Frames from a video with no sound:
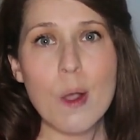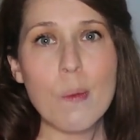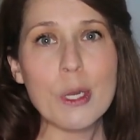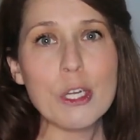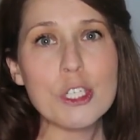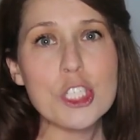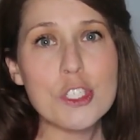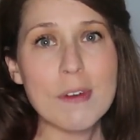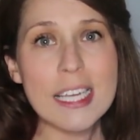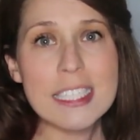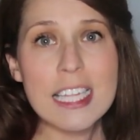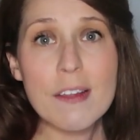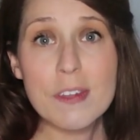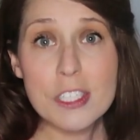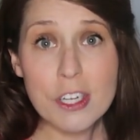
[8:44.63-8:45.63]
When your
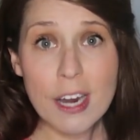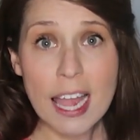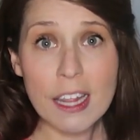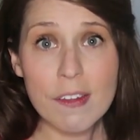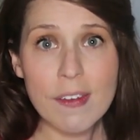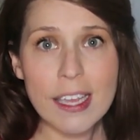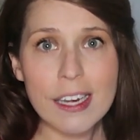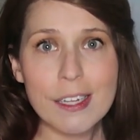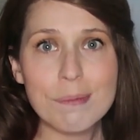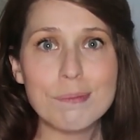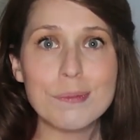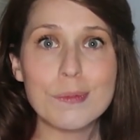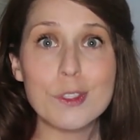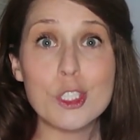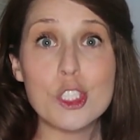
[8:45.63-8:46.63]
stress levels are elevated,
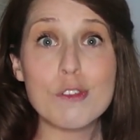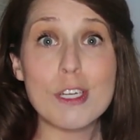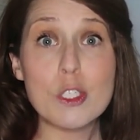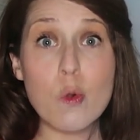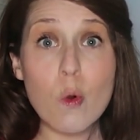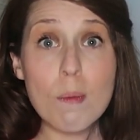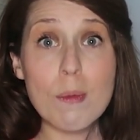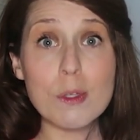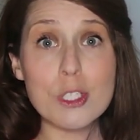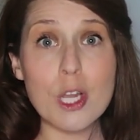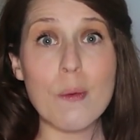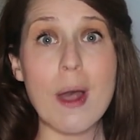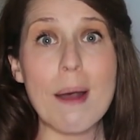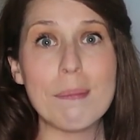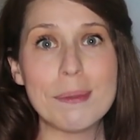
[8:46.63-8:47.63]
your stress hormones
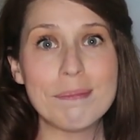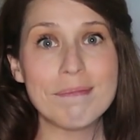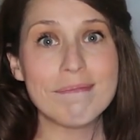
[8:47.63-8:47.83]
go up.